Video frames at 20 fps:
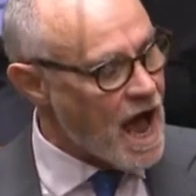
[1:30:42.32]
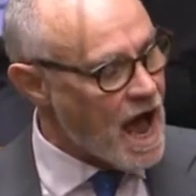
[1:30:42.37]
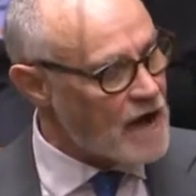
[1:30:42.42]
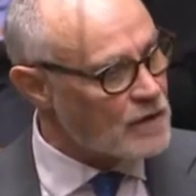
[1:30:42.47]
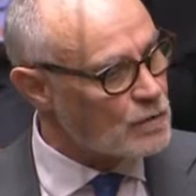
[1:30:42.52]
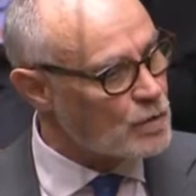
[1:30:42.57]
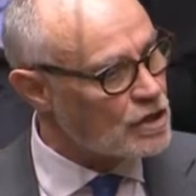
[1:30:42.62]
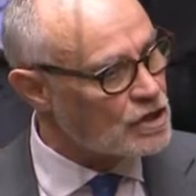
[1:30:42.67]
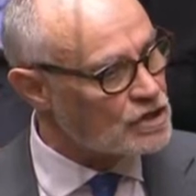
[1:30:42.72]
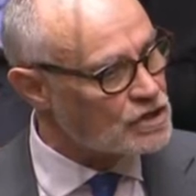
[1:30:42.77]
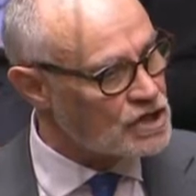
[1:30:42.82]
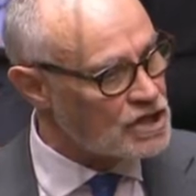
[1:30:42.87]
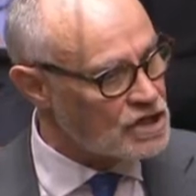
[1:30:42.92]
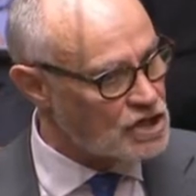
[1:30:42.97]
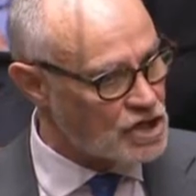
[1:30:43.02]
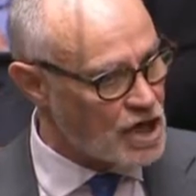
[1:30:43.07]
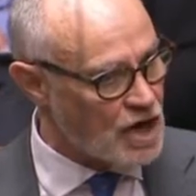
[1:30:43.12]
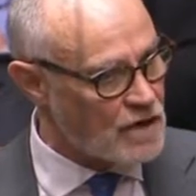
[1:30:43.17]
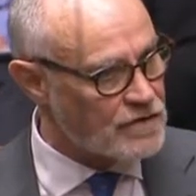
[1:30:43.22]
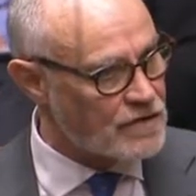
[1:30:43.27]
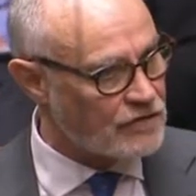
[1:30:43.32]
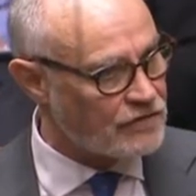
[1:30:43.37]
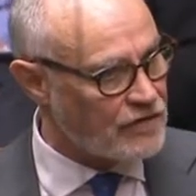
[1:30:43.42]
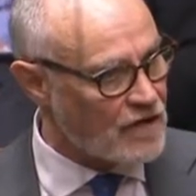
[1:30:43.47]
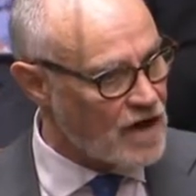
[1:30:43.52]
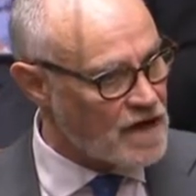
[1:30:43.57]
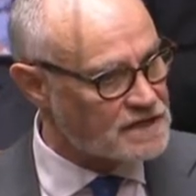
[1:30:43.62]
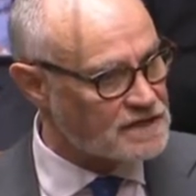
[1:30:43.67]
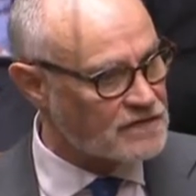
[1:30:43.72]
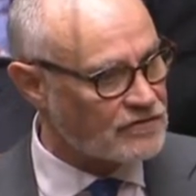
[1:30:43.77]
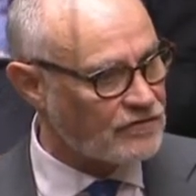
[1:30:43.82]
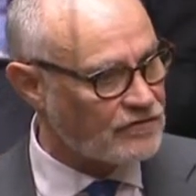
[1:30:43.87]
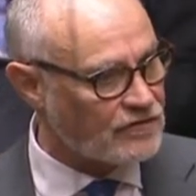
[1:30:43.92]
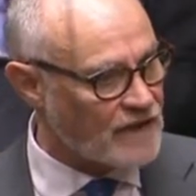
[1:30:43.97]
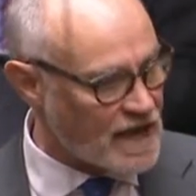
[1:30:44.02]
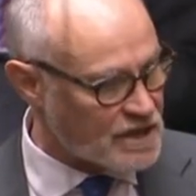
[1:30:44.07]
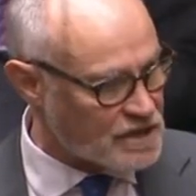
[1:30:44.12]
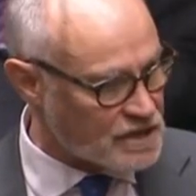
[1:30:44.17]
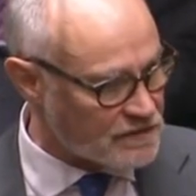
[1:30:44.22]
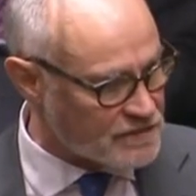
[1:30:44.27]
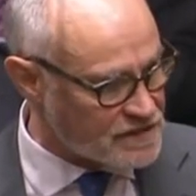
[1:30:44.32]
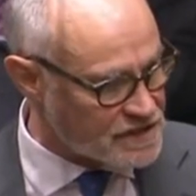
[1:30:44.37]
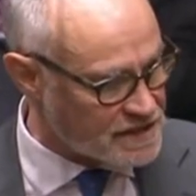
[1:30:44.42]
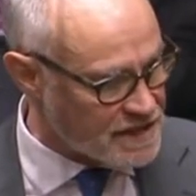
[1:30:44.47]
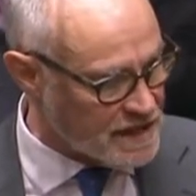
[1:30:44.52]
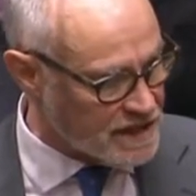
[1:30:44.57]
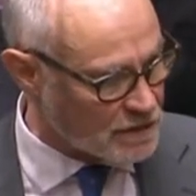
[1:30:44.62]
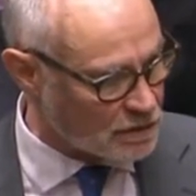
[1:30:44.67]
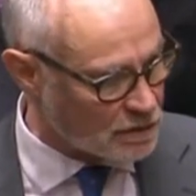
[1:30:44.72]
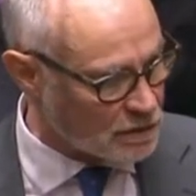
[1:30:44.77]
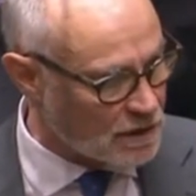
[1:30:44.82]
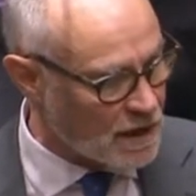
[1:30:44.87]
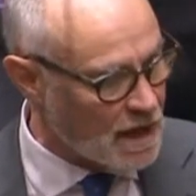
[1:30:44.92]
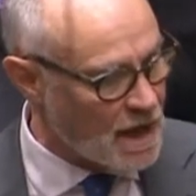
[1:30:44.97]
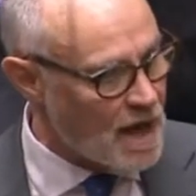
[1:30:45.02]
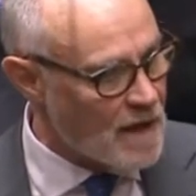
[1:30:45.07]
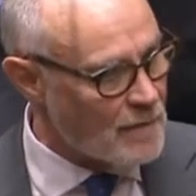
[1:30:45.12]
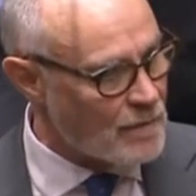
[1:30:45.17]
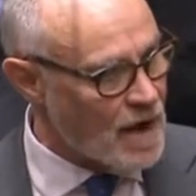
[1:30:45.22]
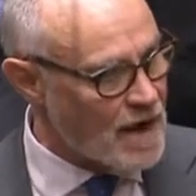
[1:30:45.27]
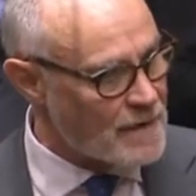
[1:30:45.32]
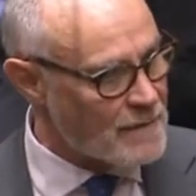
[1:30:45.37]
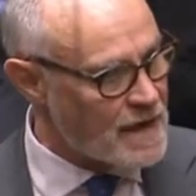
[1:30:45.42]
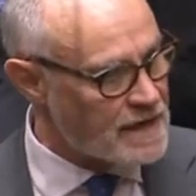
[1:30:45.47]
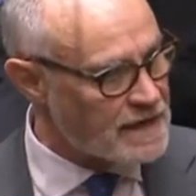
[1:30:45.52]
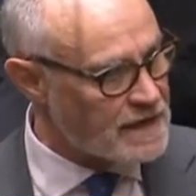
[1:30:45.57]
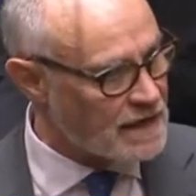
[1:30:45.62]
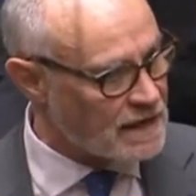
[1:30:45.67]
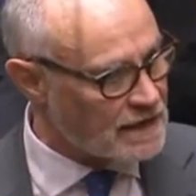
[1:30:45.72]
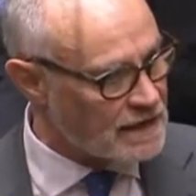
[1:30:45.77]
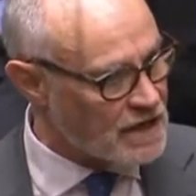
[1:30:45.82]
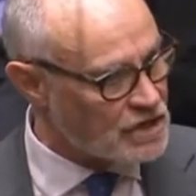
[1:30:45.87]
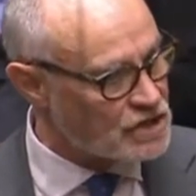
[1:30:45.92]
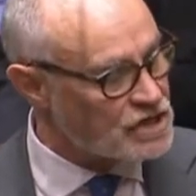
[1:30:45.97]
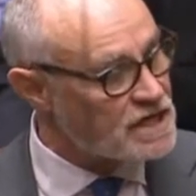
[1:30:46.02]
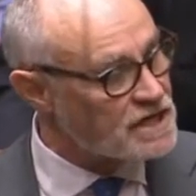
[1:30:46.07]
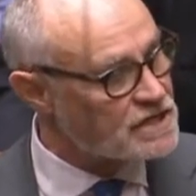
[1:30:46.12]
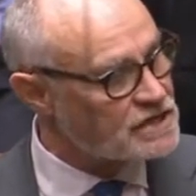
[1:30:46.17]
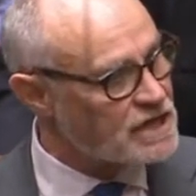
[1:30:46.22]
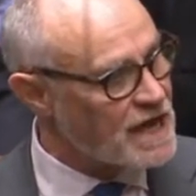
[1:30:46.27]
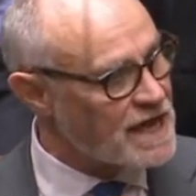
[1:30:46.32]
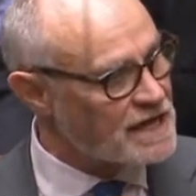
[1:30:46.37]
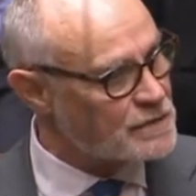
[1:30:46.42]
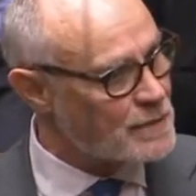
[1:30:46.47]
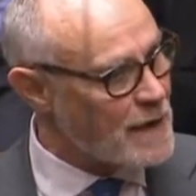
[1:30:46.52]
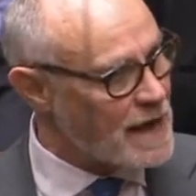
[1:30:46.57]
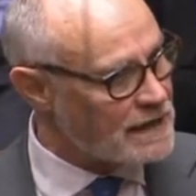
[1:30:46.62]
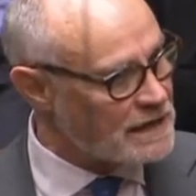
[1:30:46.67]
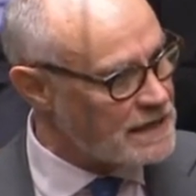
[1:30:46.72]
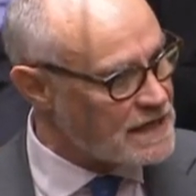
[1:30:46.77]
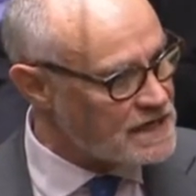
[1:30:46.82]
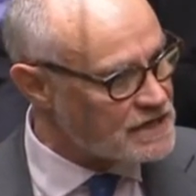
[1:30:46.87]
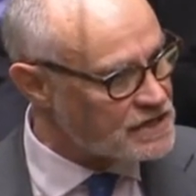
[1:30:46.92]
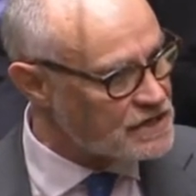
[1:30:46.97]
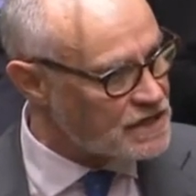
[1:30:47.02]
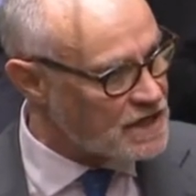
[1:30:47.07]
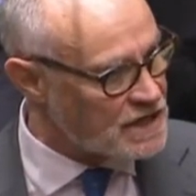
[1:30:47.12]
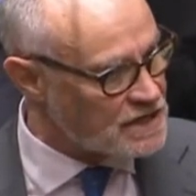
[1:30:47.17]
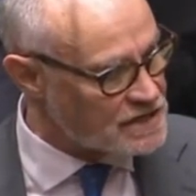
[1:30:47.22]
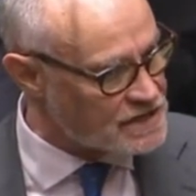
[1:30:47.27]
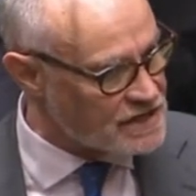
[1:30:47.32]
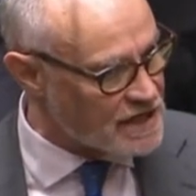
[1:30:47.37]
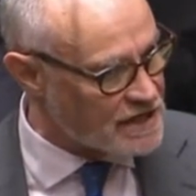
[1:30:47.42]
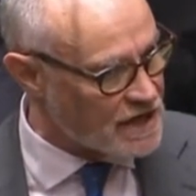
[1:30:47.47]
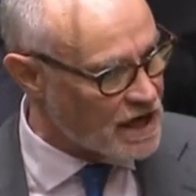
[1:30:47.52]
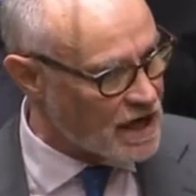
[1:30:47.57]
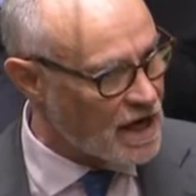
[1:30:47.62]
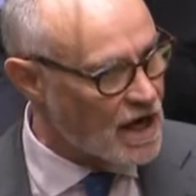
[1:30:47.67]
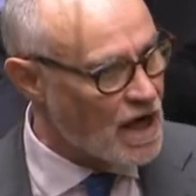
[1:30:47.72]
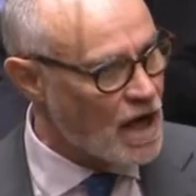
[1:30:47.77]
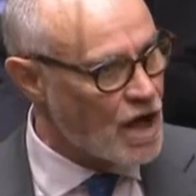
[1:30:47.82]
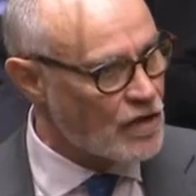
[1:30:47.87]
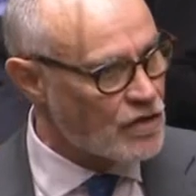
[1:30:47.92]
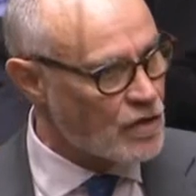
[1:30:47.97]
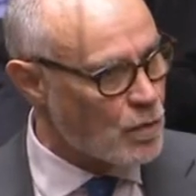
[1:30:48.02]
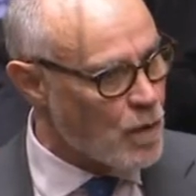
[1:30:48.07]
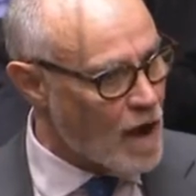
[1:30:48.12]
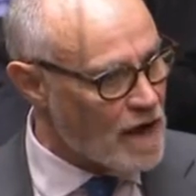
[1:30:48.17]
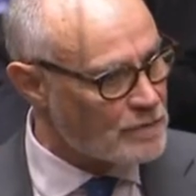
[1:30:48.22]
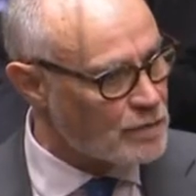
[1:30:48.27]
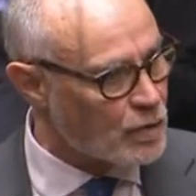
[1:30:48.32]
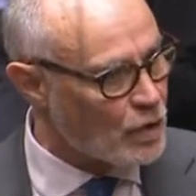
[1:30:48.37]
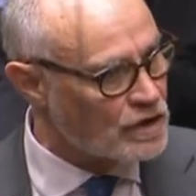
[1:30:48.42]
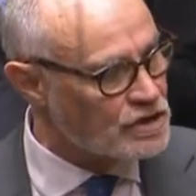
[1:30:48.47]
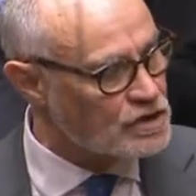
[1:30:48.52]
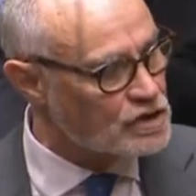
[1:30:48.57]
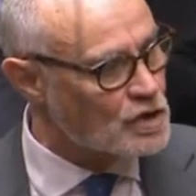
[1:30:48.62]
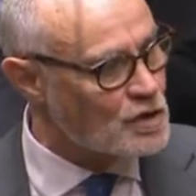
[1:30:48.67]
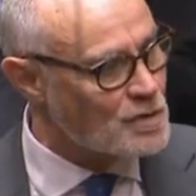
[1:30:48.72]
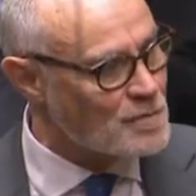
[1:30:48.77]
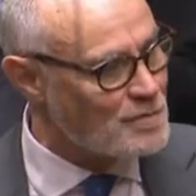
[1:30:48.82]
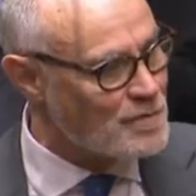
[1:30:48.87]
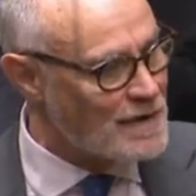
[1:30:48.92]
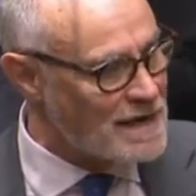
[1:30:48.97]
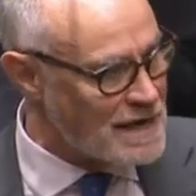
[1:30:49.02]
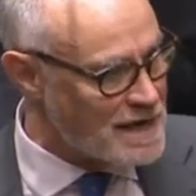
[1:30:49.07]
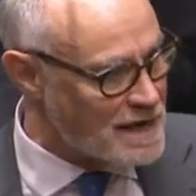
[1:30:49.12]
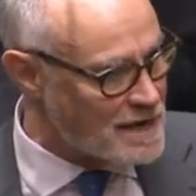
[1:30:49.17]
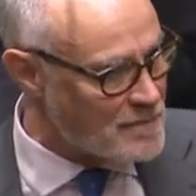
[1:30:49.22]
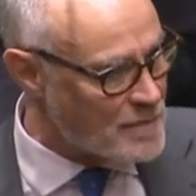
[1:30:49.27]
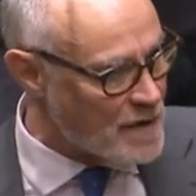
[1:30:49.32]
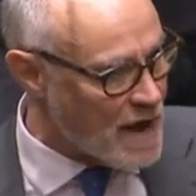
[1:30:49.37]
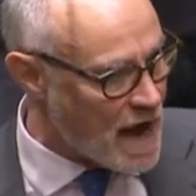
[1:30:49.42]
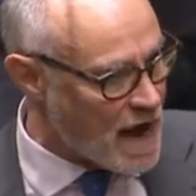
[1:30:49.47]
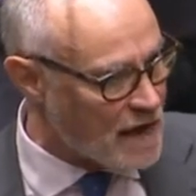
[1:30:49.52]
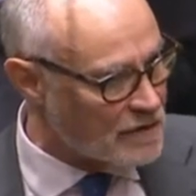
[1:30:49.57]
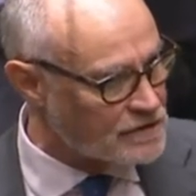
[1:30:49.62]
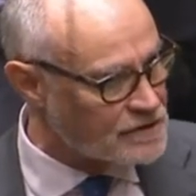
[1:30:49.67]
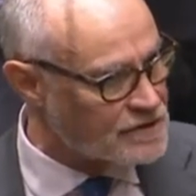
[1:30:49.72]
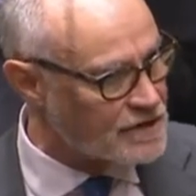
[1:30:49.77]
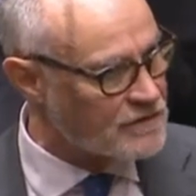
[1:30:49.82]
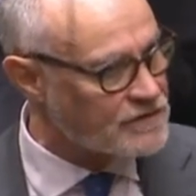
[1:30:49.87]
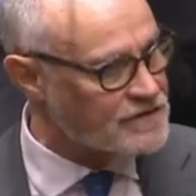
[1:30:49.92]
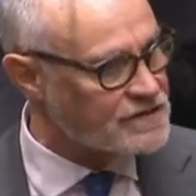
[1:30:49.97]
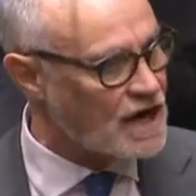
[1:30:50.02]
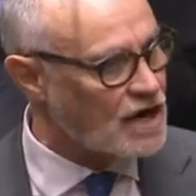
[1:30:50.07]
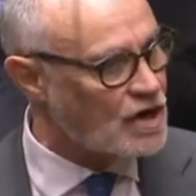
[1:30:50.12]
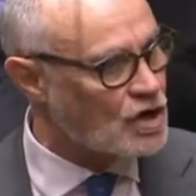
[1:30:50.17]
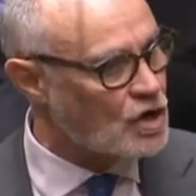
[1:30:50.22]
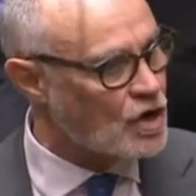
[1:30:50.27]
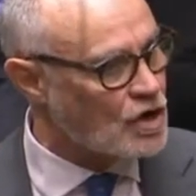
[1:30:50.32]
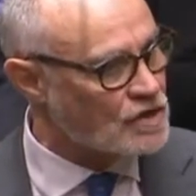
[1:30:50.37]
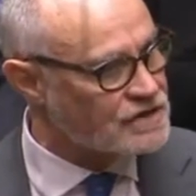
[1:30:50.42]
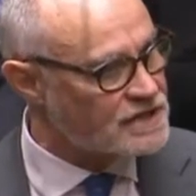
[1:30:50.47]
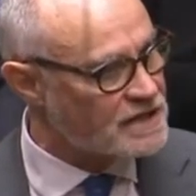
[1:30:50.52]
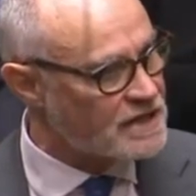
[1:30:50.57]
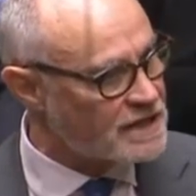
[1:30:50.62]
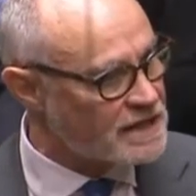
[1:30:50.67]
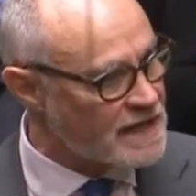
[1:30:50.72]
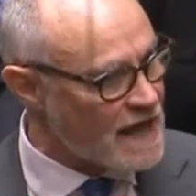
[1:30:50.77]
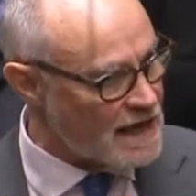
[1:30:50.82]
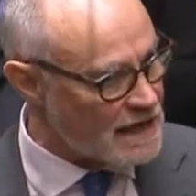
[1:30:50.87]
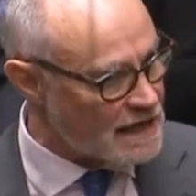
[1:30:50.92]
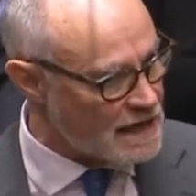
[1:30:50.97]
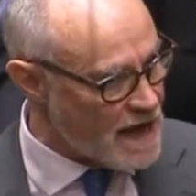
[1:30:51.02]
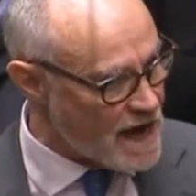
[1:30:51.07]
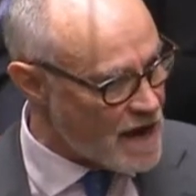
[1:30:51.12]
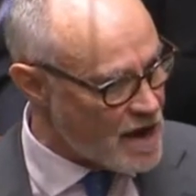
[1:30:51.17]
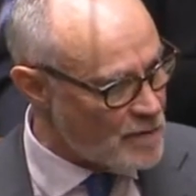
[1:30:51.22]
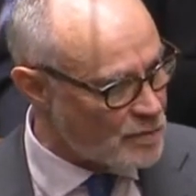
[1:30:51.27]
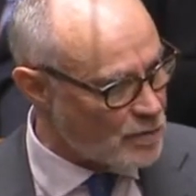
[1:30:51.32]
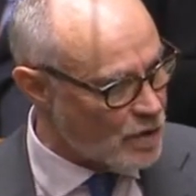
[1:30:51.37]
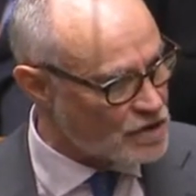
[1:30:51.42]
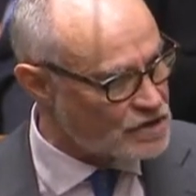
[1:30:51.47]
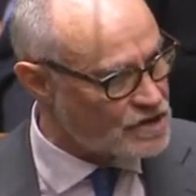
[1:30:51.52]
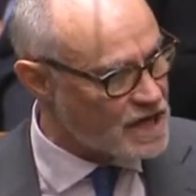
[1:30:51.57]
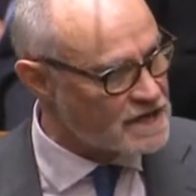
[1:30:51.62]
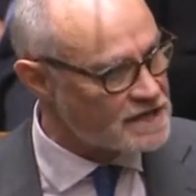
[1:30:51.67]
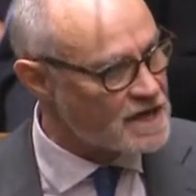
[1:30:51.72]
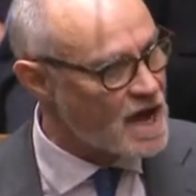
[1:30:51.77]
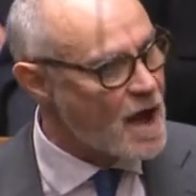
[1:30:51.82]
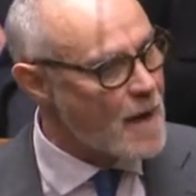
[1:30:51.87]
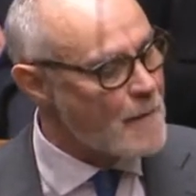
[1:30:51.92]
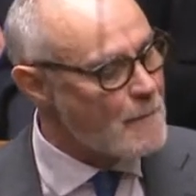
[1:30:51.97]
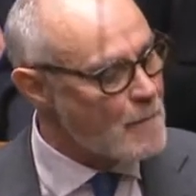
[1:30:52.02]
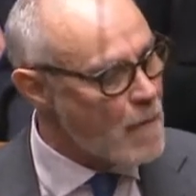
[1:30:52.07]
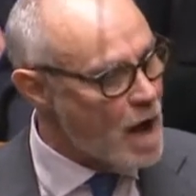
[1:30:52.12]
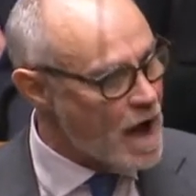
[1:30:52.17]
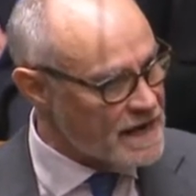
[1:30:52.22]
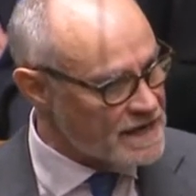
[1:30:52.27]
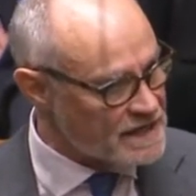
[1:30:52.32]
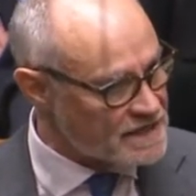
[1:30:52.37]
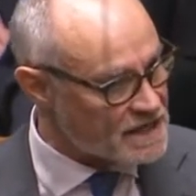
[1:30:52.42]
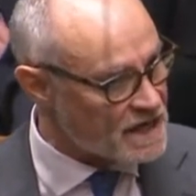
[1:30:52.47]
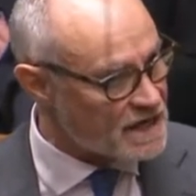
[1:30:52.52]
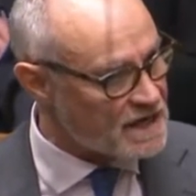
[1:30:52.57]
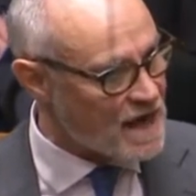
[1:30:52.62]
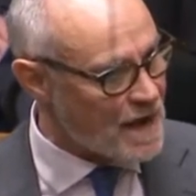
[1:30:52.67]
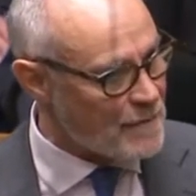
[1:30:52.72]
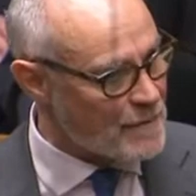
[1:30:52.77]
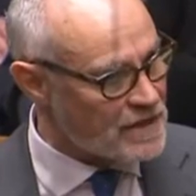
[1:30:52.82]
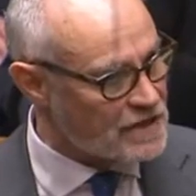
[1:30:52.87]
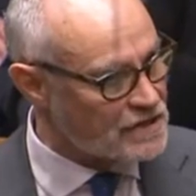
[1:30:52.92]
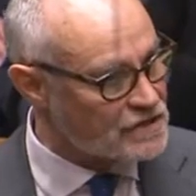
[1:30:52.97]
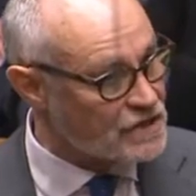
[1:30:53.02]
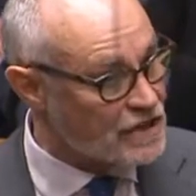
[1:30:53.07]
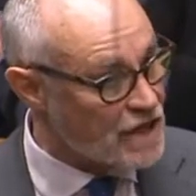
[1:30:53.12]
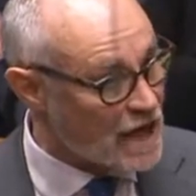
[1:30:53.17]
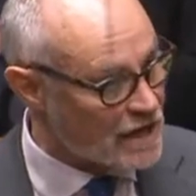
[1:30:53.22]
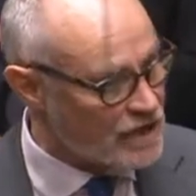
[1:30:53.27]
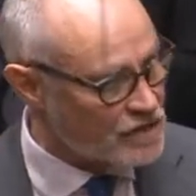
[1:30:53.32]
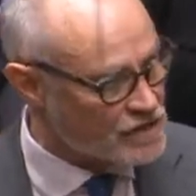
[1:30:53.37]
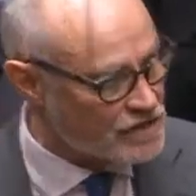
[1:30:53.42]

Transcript: and will she show the first flash of steel by making clear she is going to at least consider the £1.2 billion of sunk costs in the Galileo project might come into that